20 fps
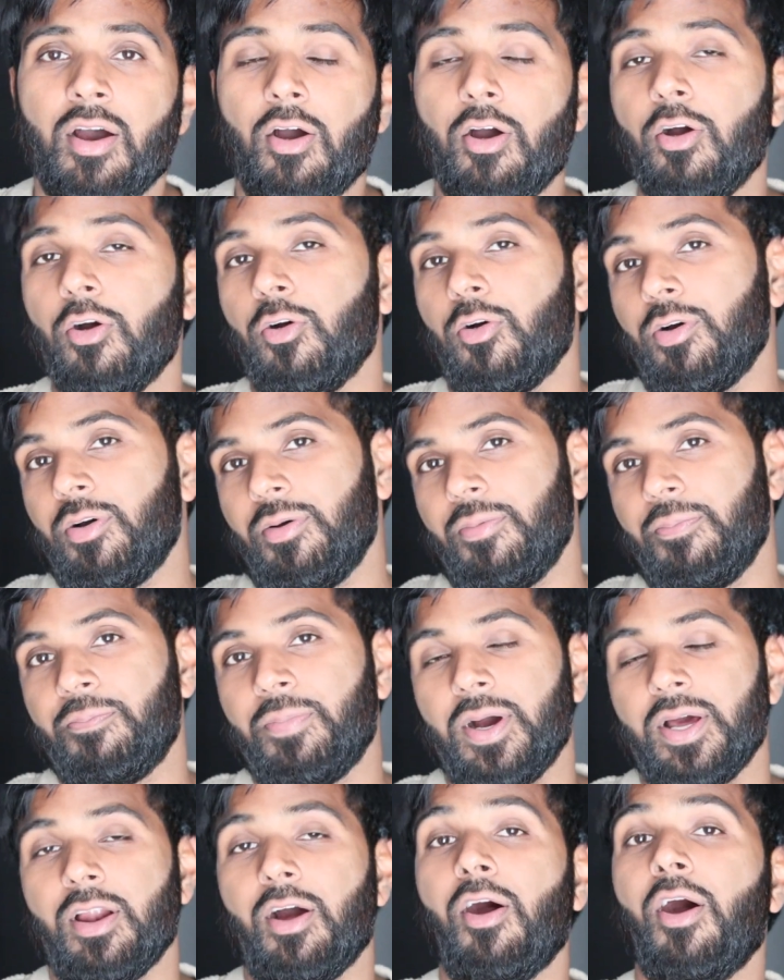Oh,
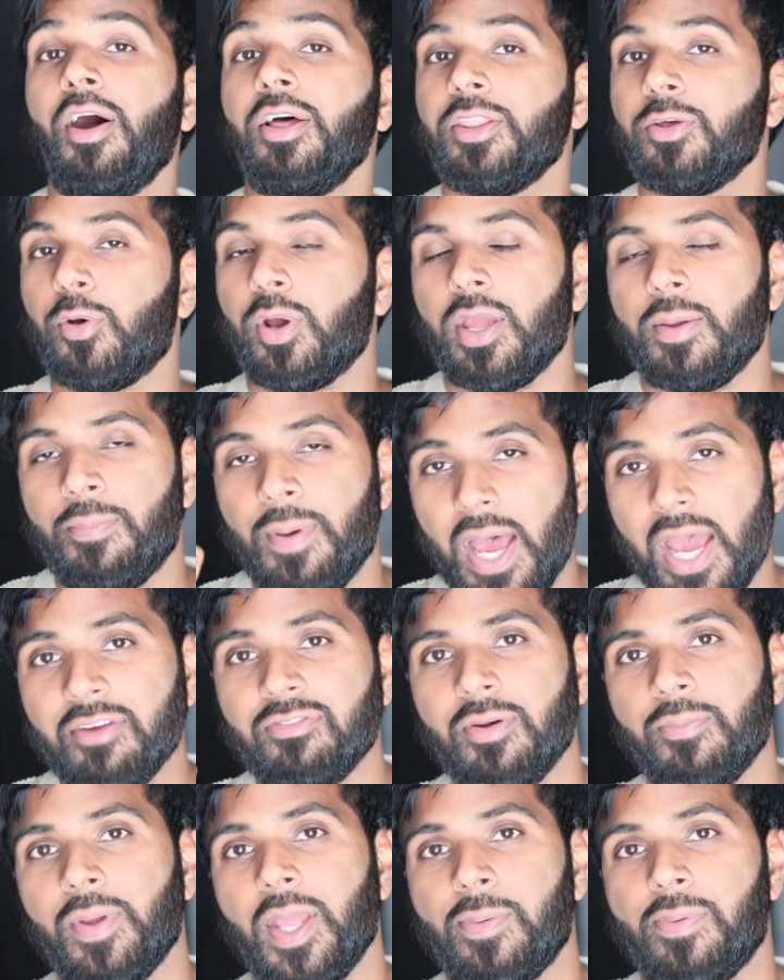but on the way back
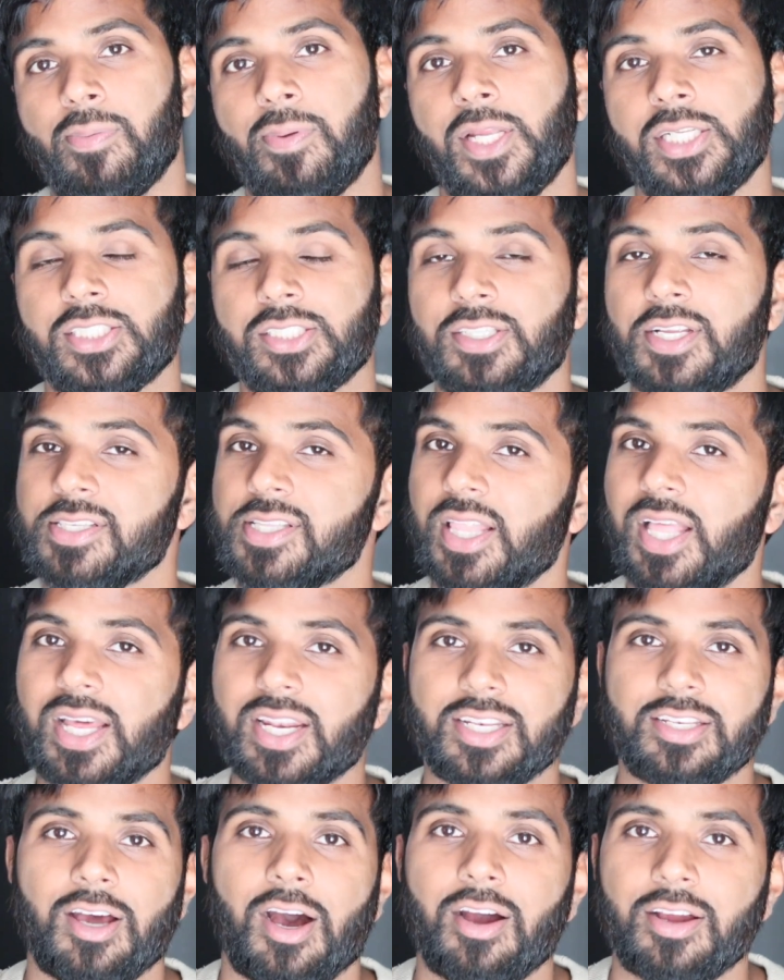from Baby Beach, there's a lot
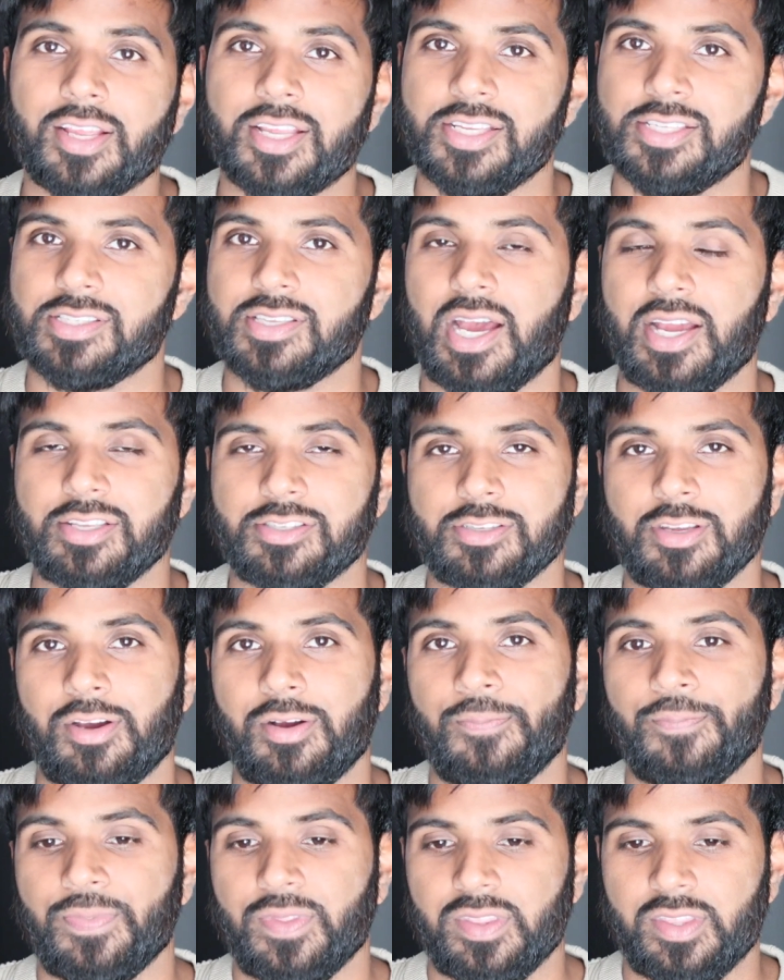of donkeys I
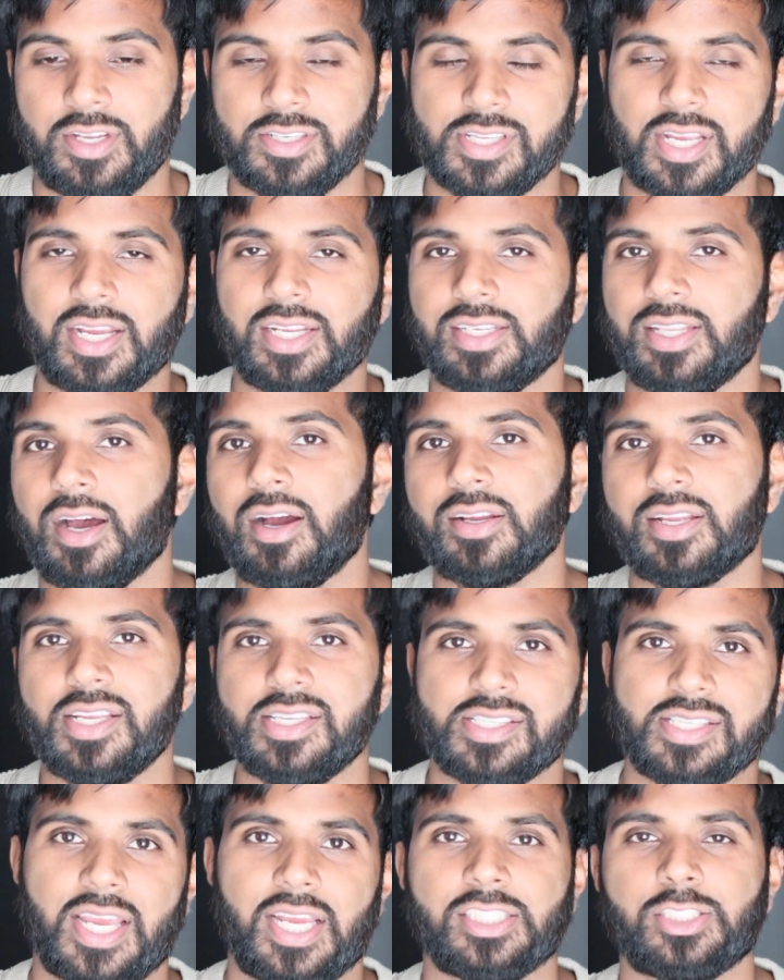saw. There's like a donkey
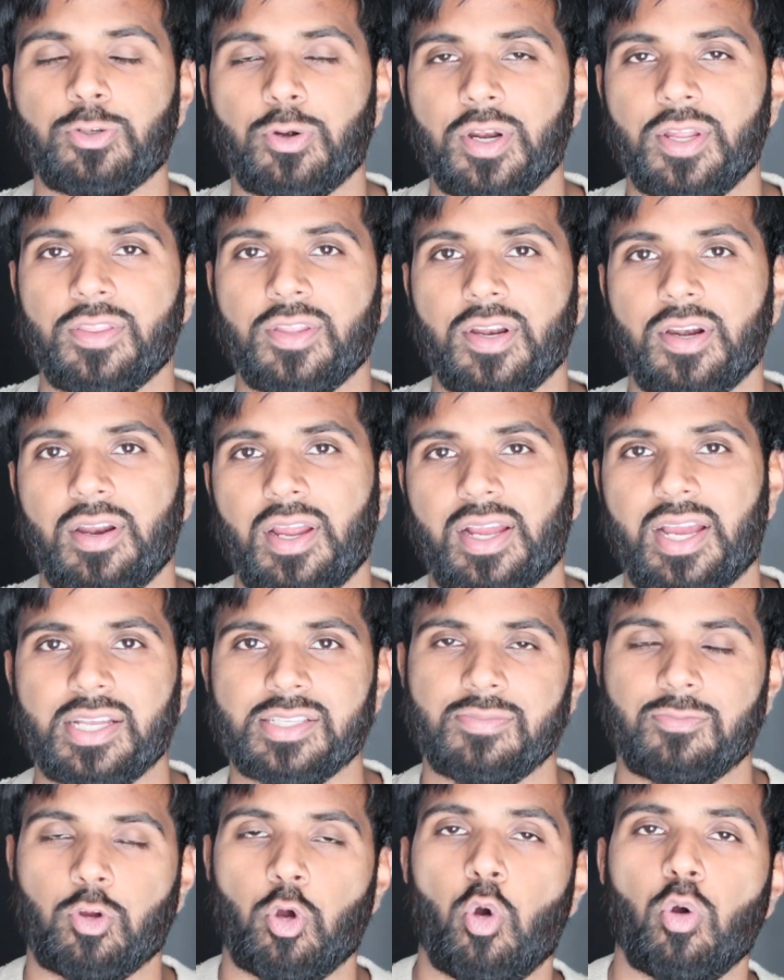sanctuary there. I got
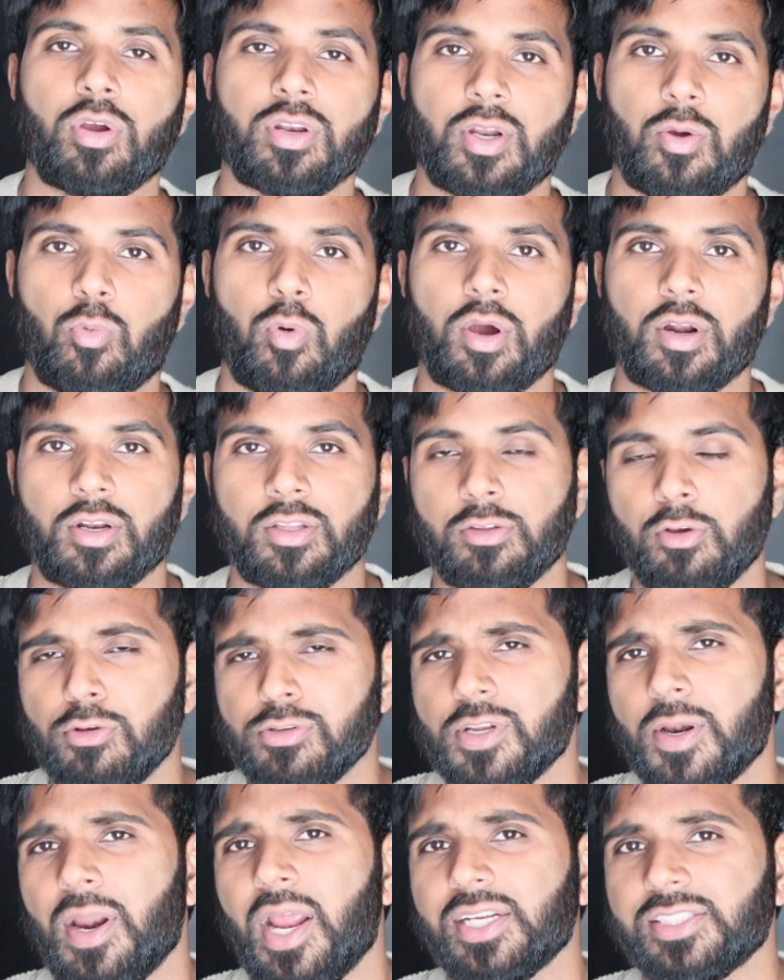some coconut water.
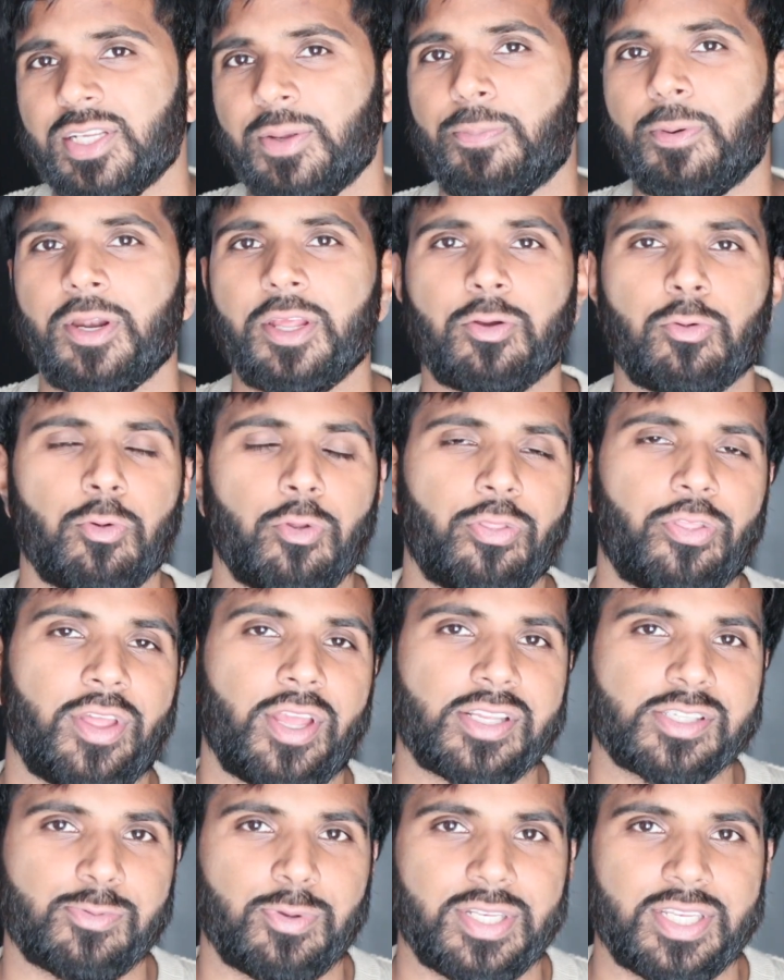Those are actually pretty cool
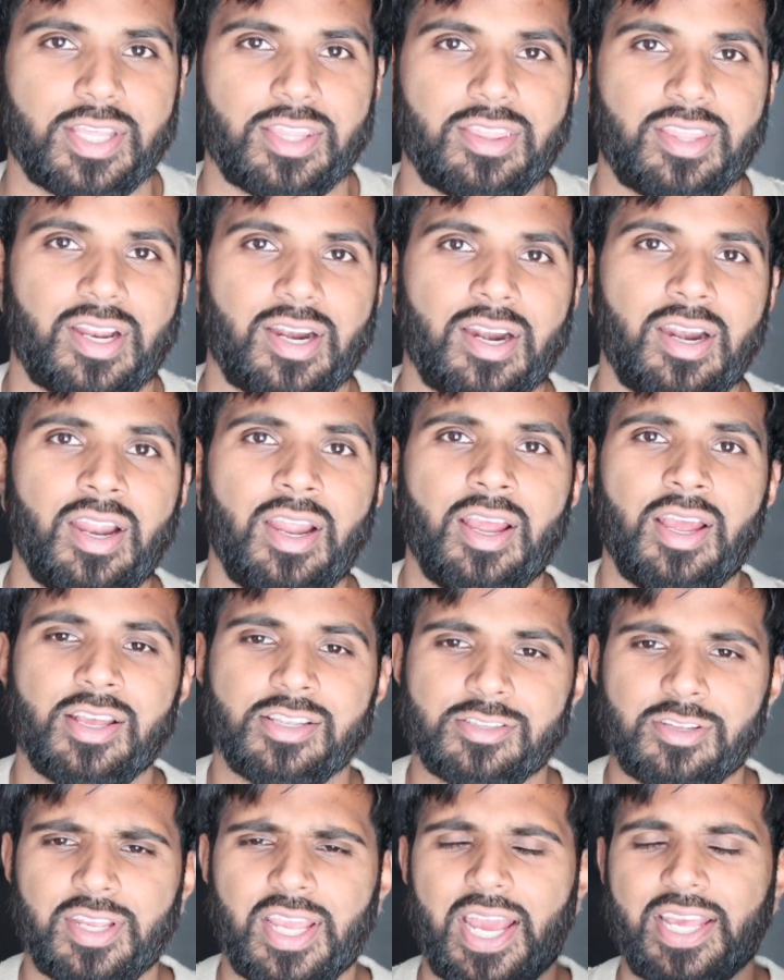things we did there.
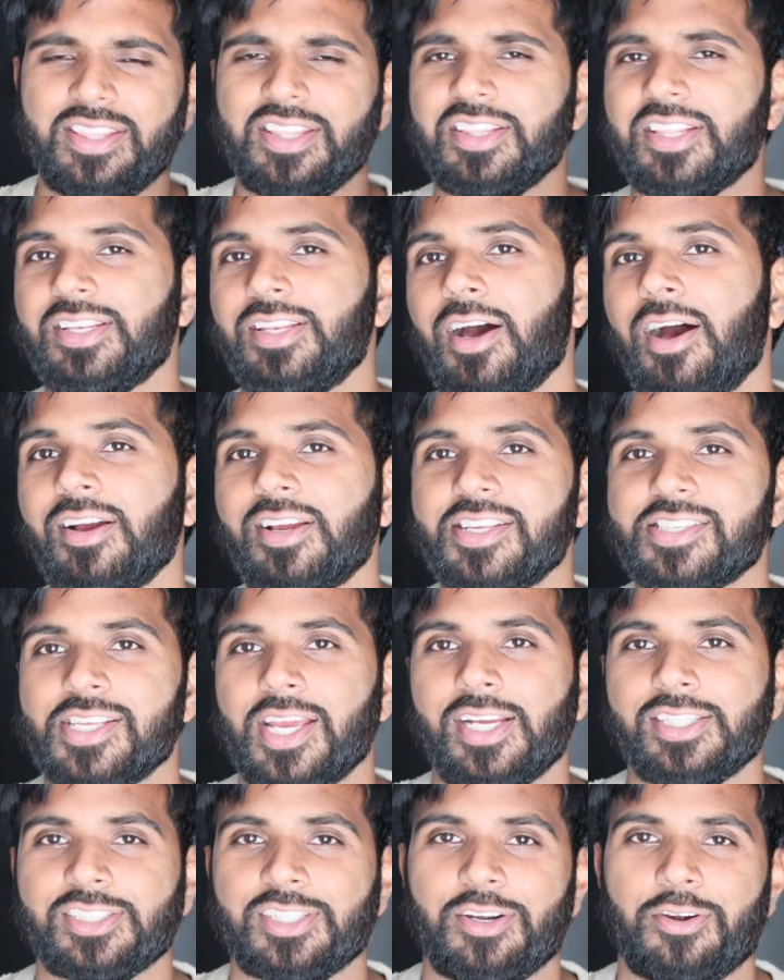So yeah, I think the donkey
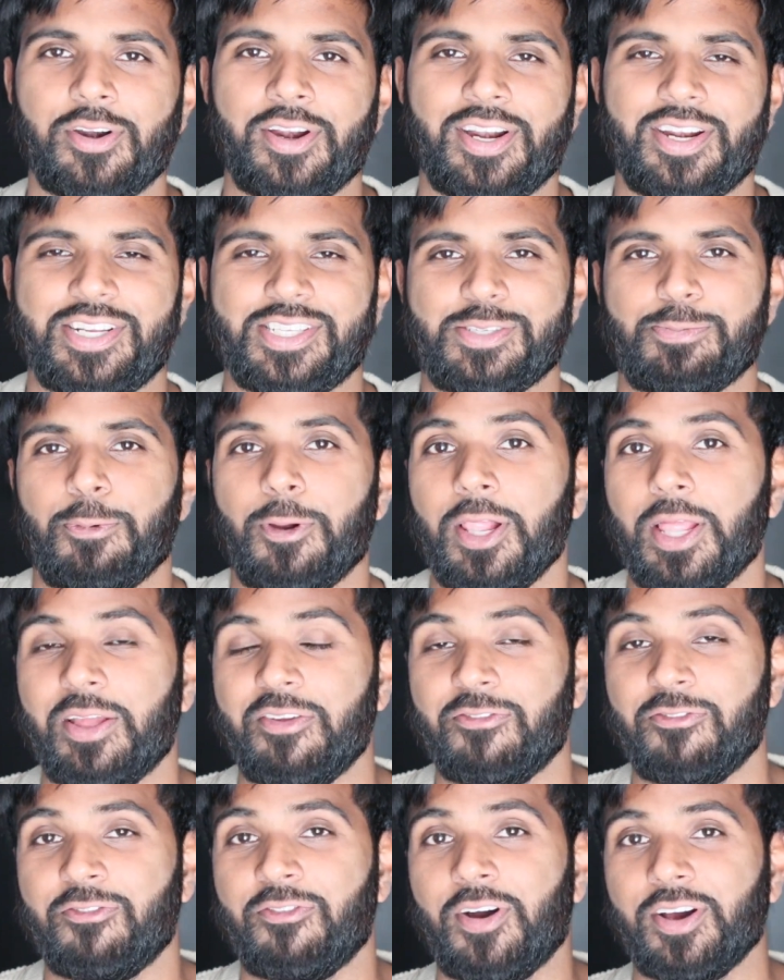sanctuary is
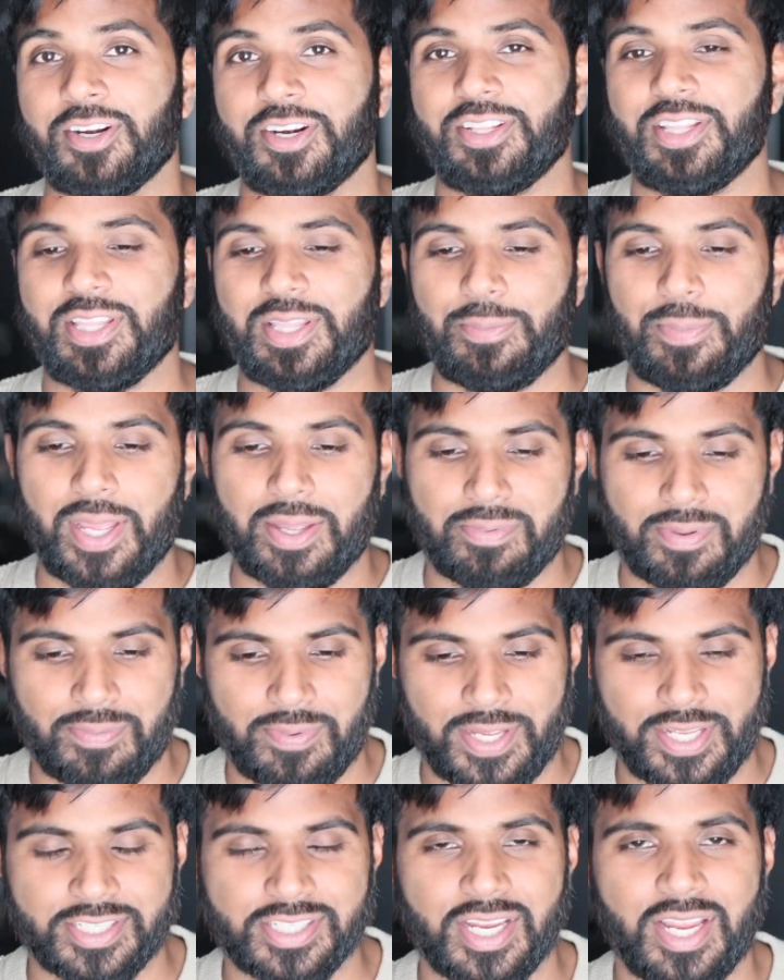probably funner than the Baby
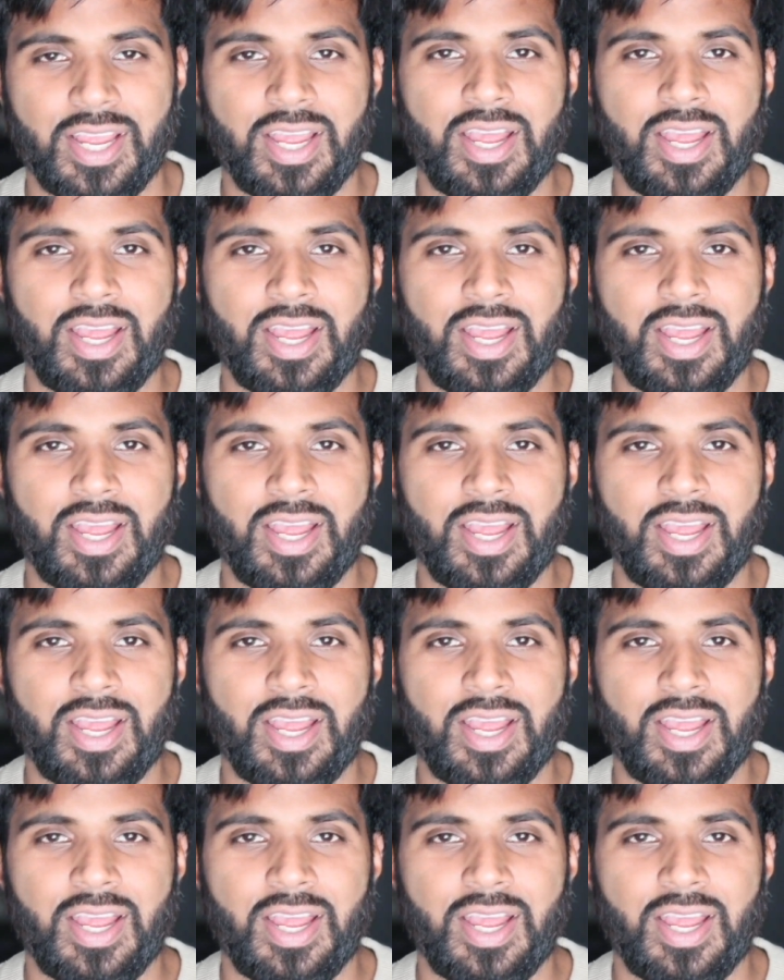Beach.